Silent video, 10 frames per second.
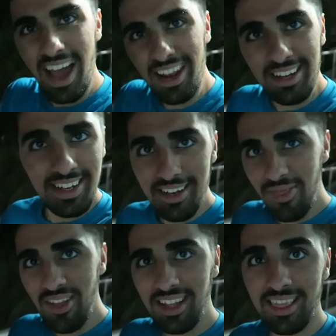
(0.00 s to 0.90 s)
And I
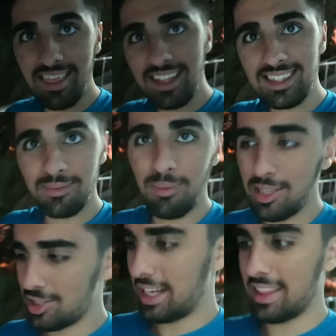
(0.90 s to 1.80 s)
didn't think this
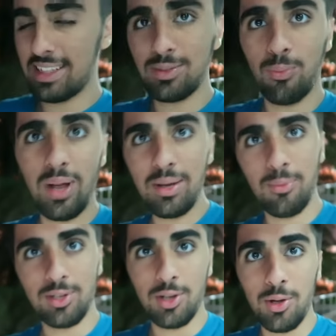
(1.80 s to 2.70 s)
much, like this weight,
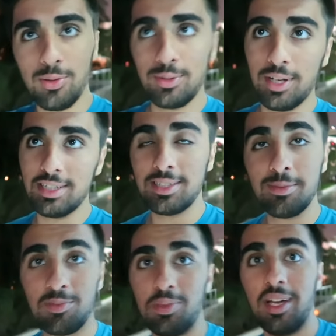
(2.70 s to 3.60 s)
would go through
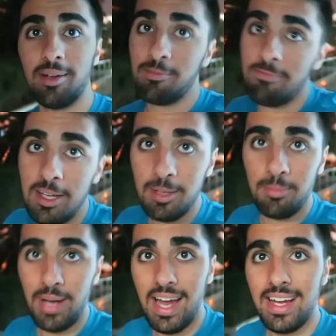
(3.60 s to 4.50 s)
customs, but
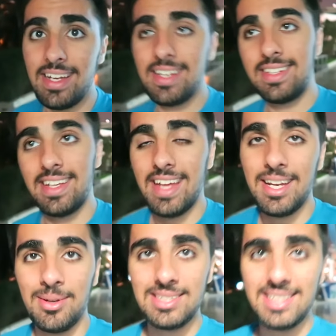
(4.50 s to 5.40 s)
apparently it did.
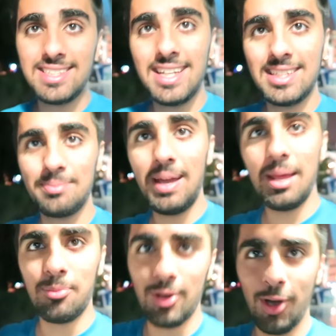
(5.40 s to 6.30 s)
Anyways, let's take this
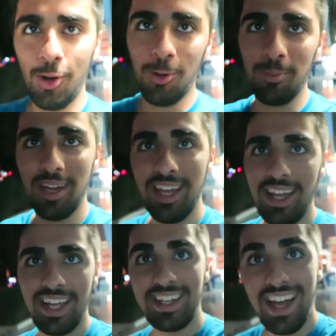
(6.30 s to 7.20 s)
bad boy home.
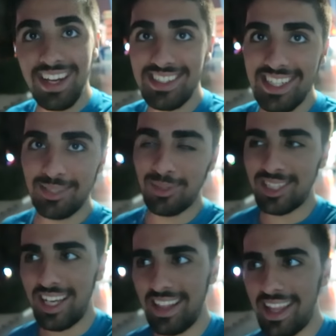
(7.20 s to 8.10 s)
It kind of says
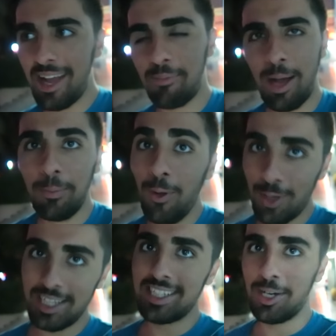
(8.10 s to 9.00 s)
what's in there, but I'm
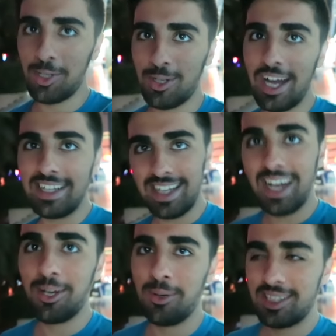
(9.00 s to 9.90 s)
not gonna tell you guys.
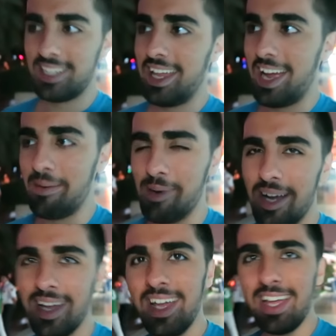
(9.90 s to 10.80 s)
I know what's in there,
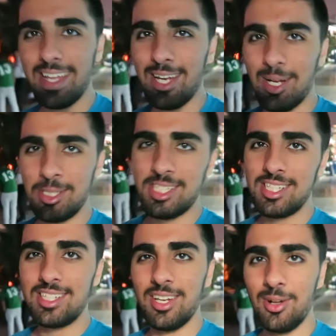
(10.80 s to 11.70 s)
but you know, just
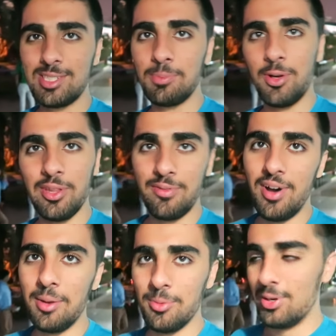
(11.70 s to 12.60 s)
to not spoil the
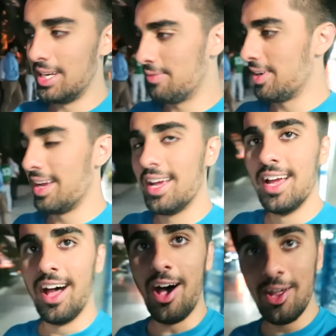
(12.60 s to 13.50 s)
fun, we'll leave it
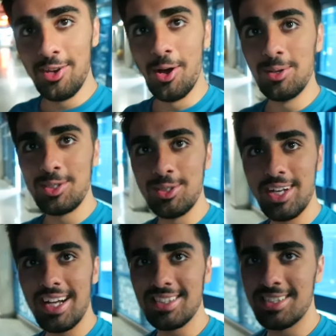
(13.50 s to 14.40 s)
unknown to
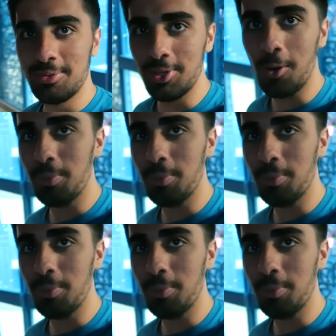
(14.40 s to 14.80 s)
you guys until we